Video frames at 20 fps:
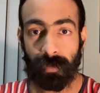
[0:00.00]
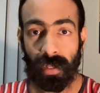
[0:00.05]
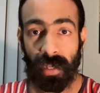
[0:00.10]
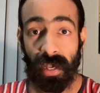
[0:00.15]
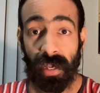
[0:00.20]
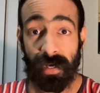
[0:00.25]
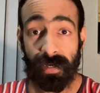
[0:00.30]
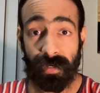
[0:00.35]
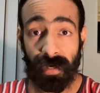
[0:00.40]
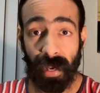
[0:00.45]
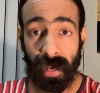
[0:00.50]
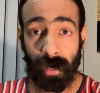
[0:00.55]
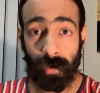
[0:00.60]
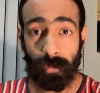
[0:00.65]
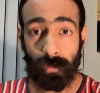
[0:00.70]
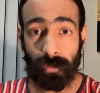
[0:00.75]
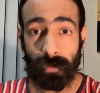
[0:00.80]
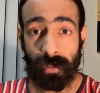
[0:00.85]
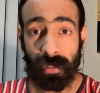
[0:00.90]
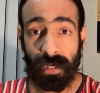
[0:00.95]
Now,
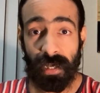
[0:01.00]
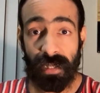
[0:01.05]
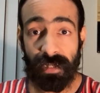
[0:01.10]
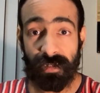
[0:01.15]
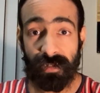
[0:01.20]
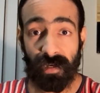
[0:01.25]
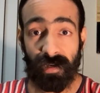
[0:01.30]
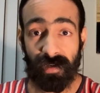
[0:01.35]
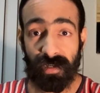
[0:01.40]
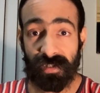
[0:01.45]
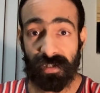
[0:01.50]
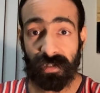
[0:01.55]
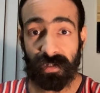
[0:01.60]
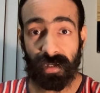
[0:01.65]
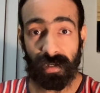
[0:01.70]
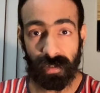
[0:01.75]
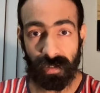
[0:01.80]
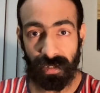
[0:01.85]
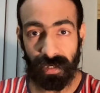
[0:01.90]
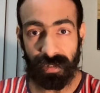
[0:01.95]
there is a
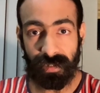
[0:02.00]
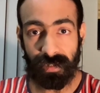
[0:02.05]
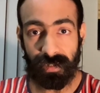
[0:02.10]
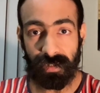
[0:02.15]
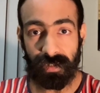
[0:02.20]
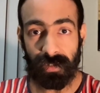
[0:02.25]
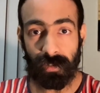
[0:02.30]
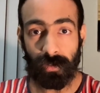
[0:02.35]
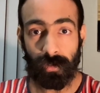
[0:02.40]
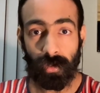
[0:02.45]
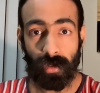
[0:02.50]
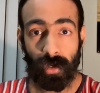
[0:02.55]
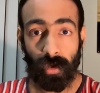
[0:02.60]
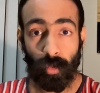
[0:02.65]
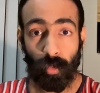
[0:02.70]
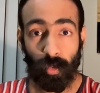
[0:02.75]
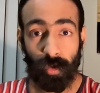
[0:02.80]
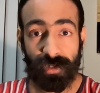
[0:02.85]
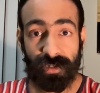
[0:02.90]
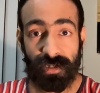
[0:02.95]
third entity,
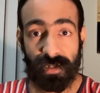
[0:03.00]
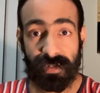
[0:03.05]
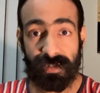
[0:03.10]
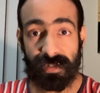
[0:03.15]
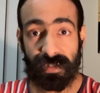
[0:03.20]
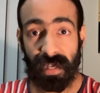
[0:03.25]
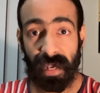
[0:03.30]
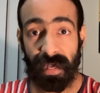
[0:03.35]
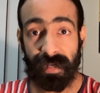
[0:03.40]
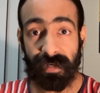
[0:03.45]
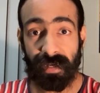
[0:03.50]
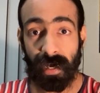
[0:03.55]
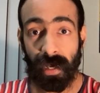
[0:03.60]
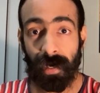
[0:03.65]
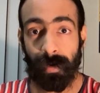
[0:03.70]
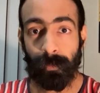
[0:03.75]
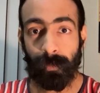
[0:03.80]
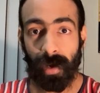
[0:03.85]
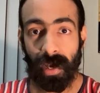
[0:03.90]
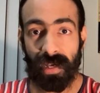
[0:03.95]
which is an
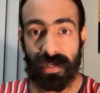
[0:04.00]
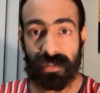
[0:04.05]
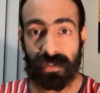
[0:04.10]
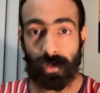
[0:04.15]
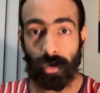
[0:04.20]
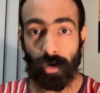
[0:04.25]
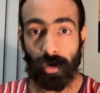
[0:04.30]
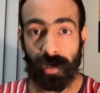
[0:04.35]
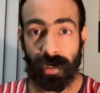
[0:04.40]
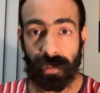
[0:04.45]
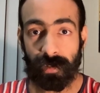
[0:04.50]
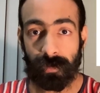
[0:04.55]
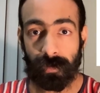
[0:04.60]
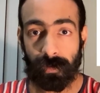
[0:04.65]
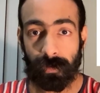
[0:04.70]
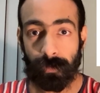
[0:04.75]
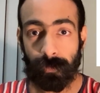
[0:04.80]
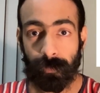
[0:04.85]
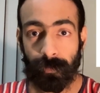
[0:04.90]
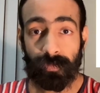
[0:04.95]
unbiased oracle.
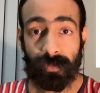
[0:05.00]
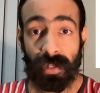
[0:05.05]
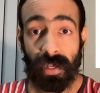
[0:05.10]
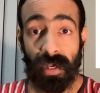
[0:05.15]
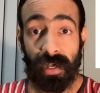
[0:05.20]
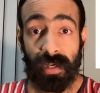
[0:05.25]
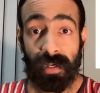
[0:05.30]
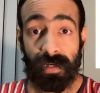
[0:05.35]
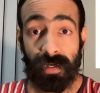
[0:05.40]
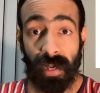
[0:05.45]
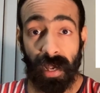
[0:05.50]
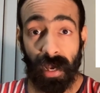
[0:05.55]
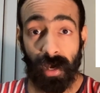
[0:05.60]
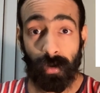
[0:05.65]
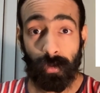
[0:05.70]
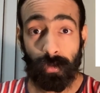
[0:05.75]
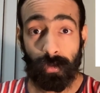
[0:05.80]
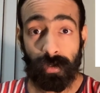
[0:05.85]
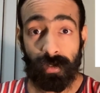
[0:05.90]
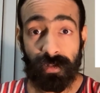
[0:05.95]

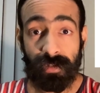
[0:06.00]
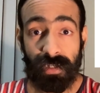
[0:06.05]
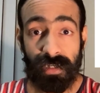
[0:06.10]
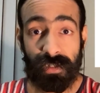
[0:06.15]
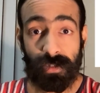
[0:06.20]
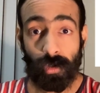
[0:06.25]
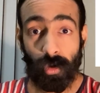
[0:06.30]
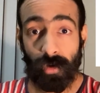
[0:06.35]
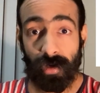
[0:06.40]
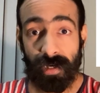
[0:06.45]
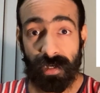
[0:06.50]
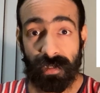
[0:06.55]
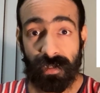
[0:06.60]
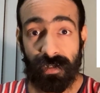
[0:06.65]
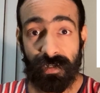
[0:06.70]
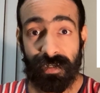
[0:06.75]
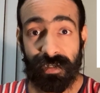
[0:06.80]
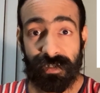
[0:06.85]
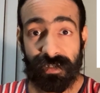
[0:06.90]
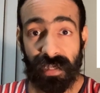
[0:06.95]
Now, this oracle
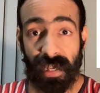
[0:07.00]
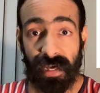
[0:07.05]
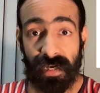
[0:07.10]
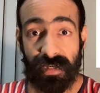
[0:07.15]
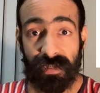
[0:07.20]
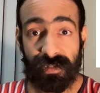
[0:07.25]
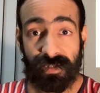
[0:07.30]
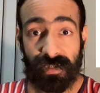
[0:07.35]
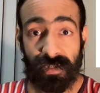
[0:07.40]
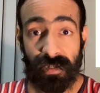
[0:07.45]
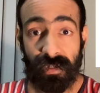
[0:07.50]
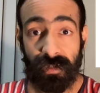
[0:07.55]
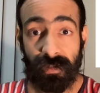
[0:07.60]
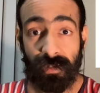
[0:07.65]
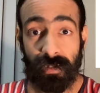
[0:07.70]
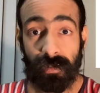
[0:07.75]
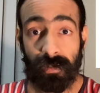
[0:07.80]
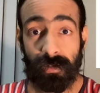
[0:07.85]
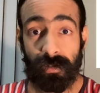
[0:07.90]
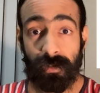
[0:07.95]
decides
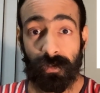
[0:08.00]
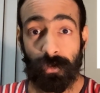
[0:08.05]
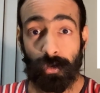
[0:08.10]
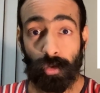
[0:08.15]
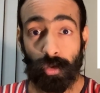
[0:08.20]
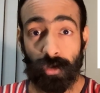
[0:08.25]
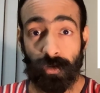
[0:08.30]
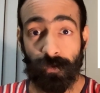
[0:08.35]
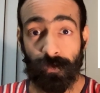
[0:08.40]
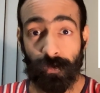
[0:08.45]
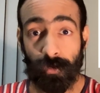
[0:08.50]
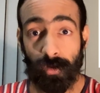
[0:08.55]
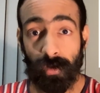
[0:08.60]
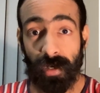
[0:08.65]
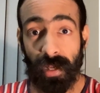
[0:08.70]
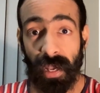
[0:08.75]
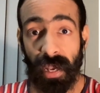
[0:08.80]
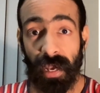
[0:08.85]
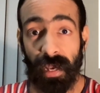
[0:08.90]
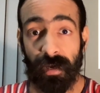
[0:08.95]
the truthful
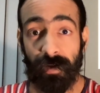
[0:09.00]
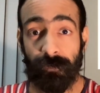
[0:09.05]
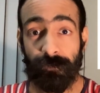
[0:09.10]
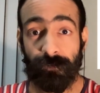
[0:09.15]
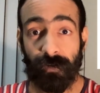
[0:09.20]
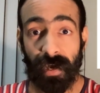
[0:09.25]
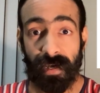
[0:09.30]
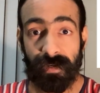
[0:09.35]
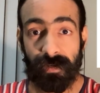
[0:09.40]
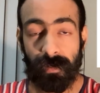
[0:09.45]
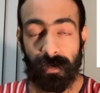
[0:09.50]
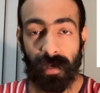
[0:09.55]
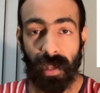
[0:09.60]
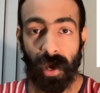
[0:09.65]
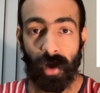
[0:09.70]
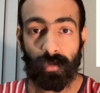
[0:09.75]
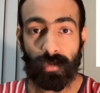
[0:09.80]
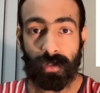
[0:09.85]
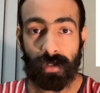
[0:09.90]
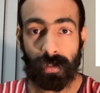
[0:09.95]
and final
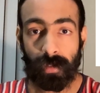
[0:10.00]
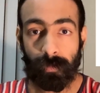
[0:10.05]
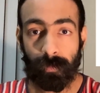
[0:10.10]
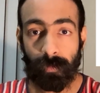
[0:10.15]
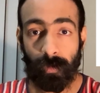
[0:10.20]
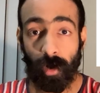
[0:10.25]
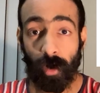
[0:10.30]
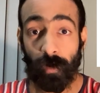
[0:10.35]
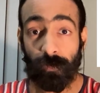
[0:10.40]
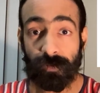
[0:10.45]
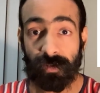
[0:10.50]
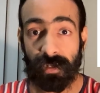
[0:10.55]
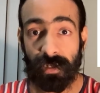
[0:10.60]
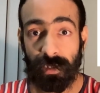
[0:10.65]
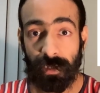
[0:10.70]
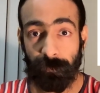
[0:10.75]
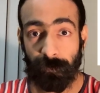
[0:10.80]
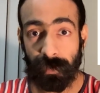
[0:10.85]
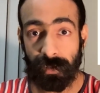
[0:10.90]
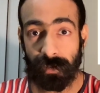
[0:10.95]
outcome of the
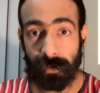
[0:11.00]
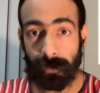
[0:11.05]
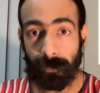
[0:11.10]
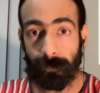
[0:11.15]
event.